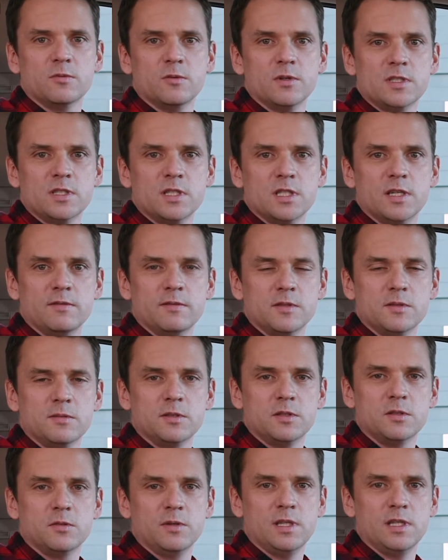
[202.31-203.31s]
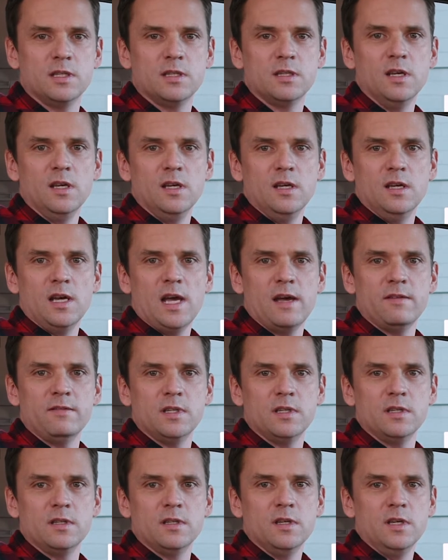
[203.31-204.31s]
What's the difference between
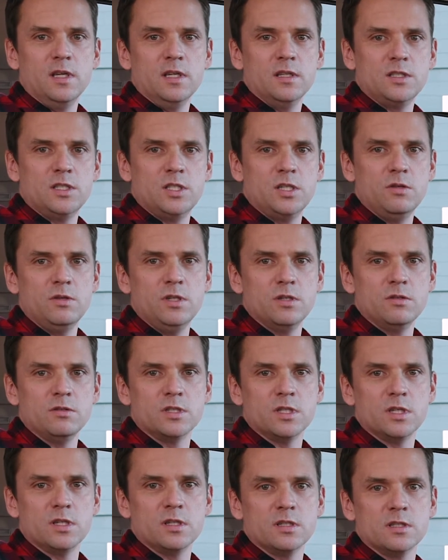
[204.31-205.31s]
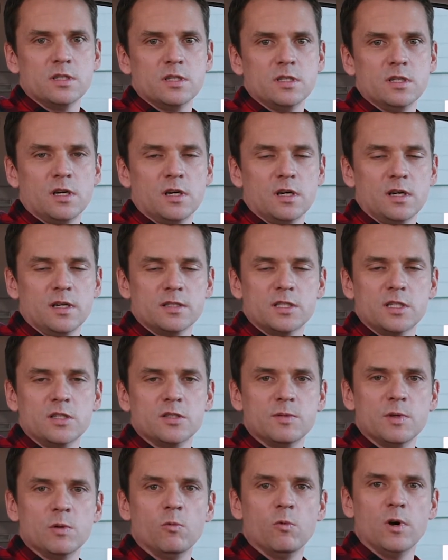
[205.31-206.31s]
having two users, or excuse
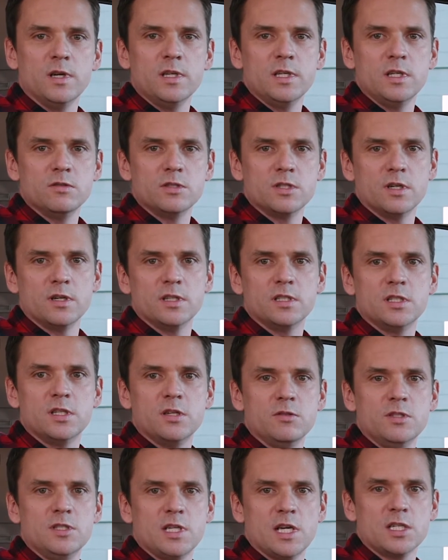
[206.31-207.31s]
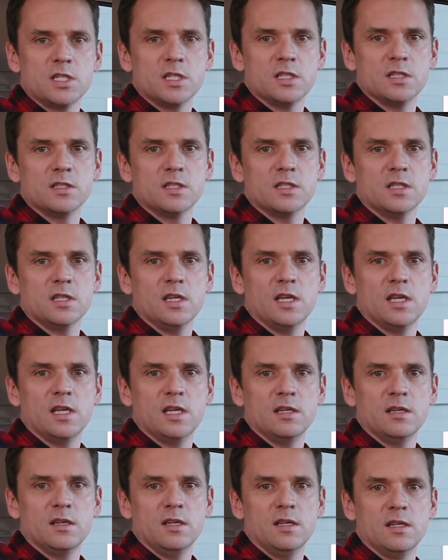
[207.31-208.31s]
me, one user and two sessions,
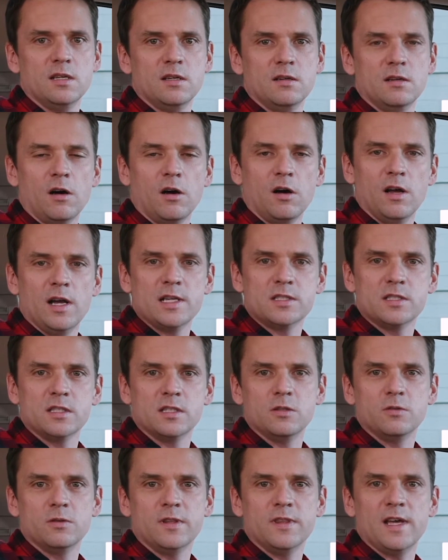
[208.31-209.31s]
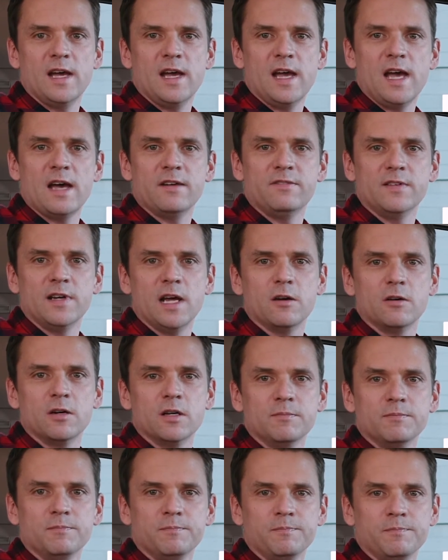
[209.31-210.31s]
and it all has to do with that half an hour.